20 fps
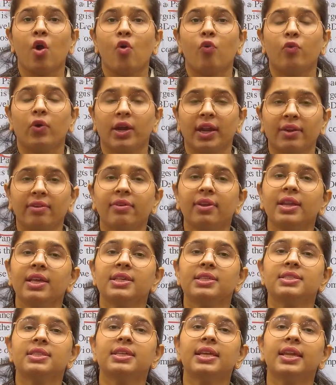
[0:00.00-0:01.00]
whatever
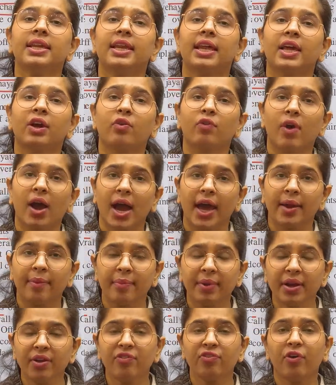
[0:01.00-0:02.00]
is the
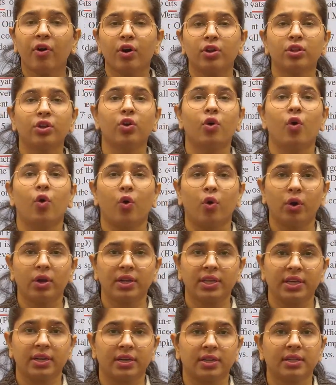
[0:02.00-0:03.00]
requirement for the whole
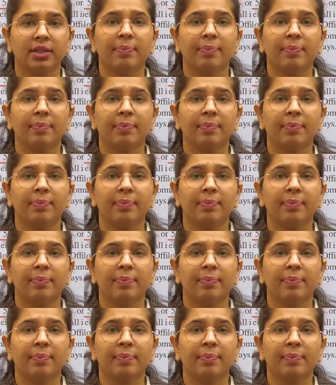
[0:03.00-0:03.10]
year,